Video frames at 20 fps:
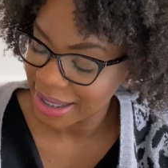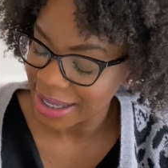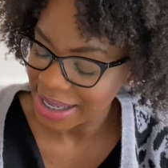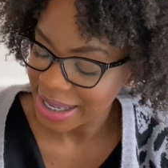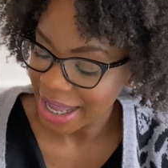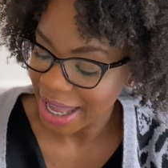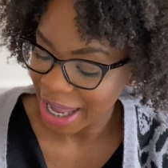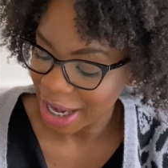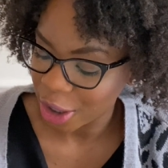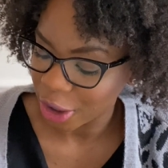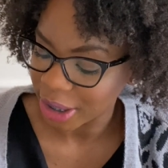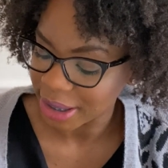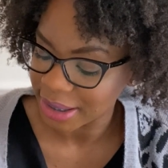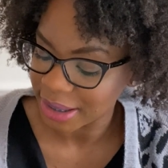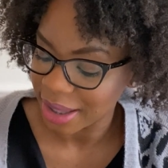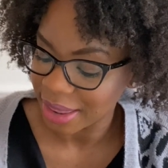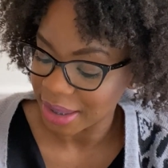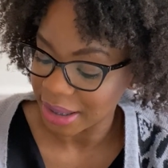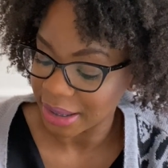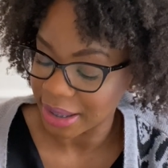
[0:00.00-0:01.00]
inherit
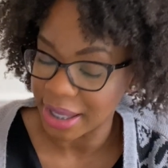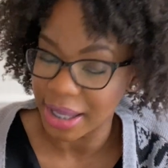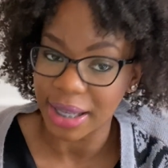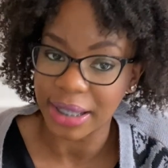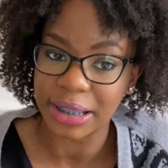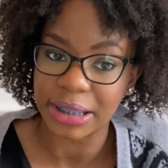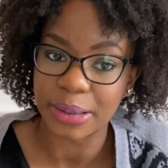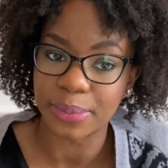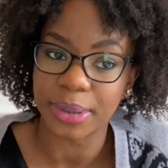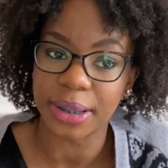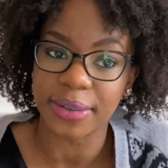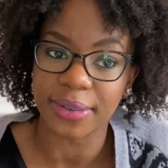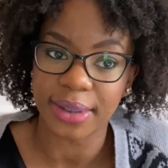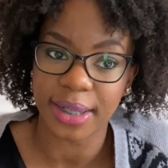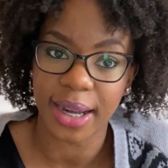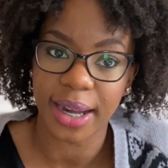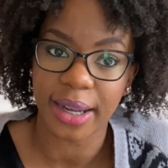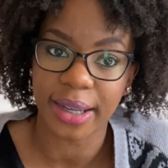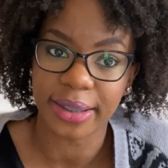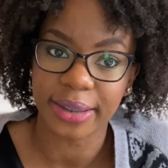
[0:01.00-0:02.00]
the kingdom of
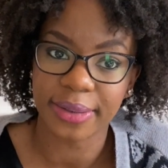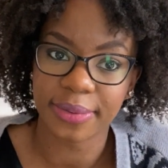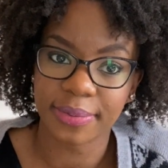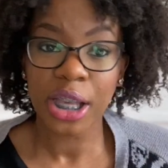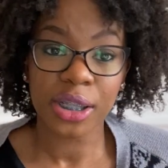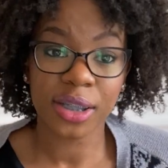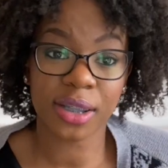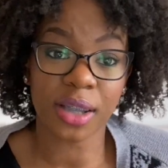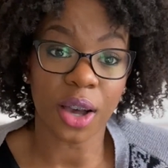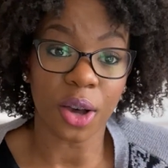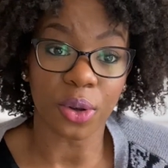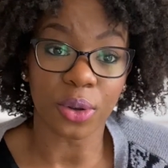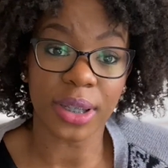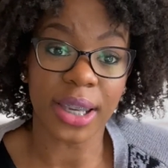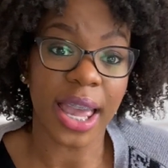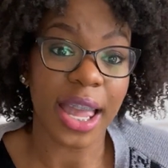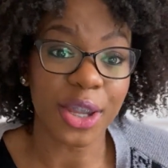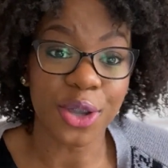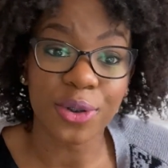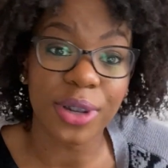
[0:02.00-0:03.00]
God. So,
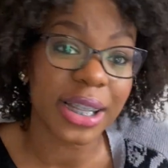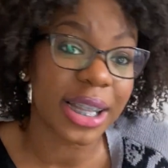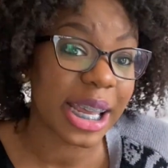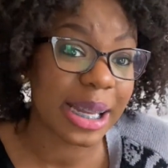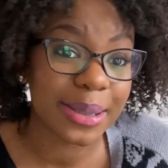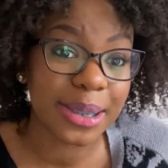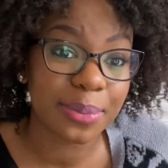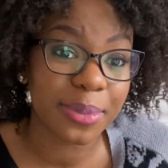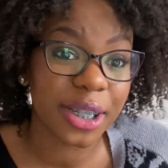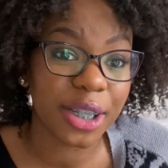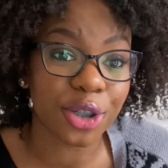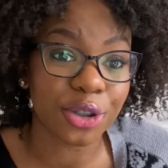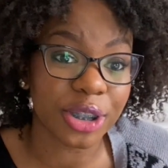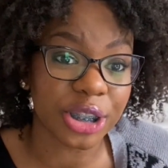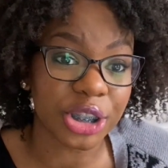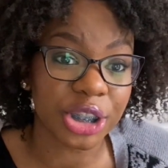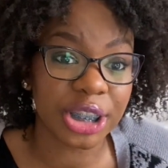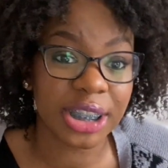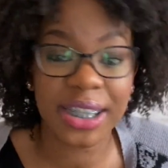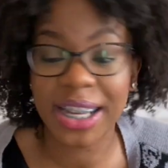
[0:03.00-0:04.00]
can you claim to be a
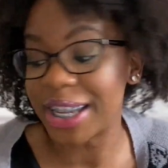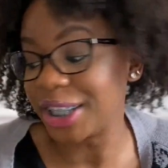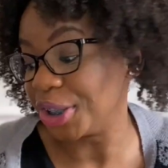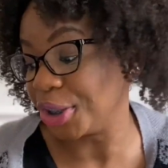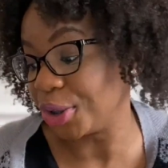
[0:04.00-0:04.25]
Christian and